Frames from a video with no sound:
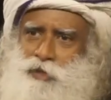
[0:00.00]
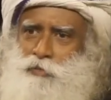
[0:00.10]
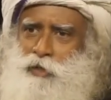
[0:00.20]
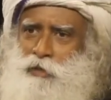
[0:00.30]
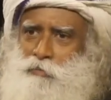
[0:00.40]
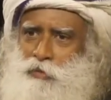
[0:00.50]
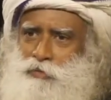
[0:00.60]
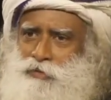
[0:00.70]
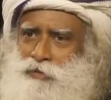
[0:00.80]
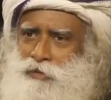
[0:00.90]
being
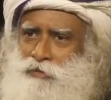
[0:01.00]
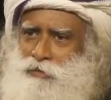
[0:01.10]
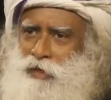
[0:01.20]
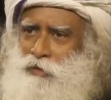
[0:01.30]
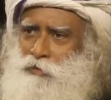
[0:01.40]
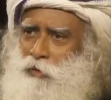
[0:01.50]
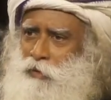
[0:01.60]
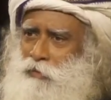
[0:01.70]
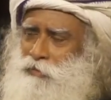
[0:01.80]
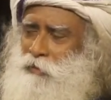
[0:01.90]
imposed today or
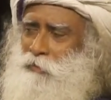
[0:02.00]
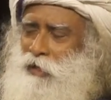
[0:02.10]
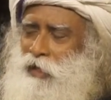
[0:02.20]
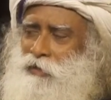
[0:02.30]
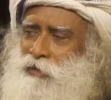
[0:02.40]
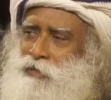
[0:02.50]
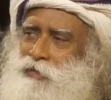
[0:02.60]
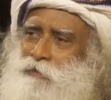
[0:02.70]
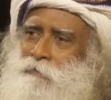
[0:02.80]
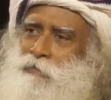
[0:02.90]
tomorrow, something like
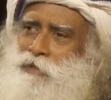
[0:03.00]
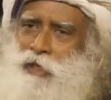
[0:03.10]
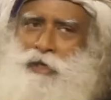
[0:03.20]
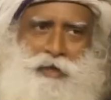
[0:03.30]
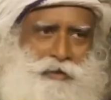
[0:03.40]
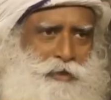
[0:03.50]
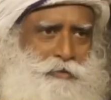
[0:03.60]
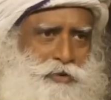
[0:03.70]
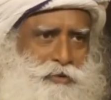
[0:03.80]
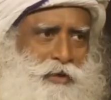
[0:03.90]
this. Sunday, I think it
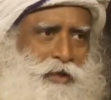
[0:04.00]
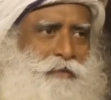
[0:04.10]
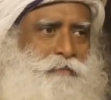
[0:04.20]
was today.